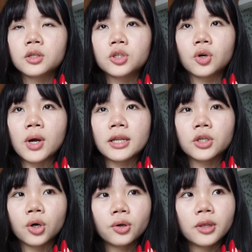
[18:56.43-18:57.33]
So I
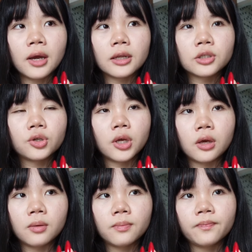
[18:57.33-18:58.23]
told that to
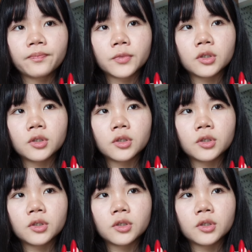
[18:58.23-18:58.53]
him,